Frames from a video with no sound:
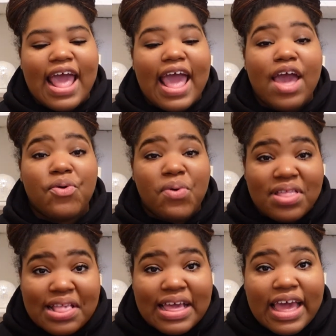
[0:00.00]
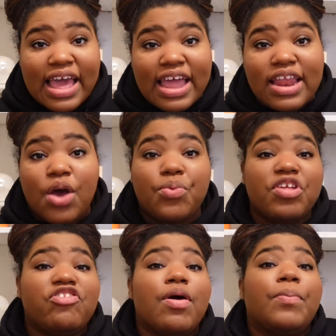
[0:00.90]
And once again,
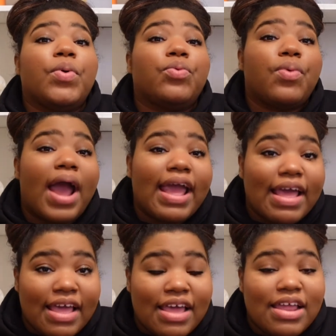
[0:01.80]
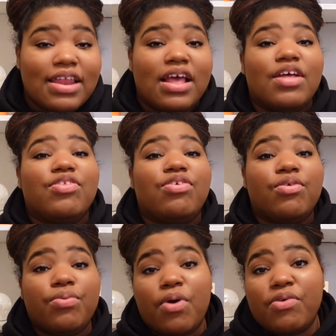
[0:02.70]
we jump right in to
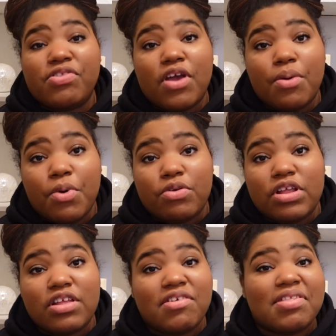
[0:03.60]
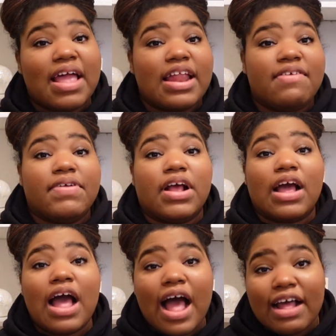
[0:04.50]
the rose ceremony. There's not even a
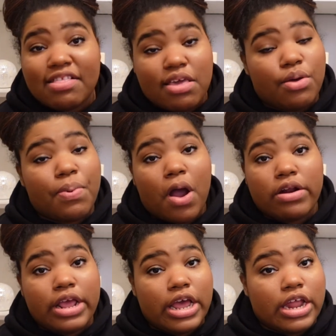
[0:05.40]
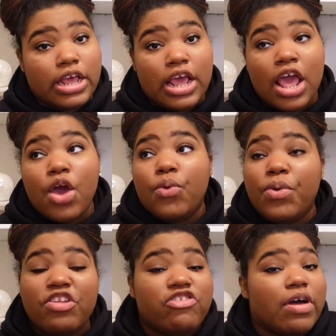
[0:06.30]
cocktail party, honey.
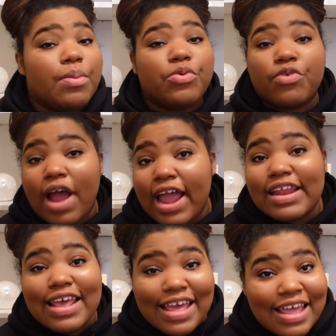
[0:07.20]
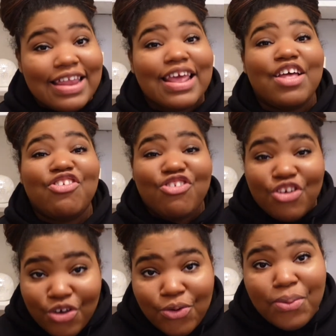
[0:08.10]
We jump right
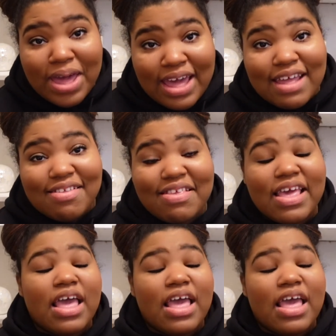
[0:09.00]
into it.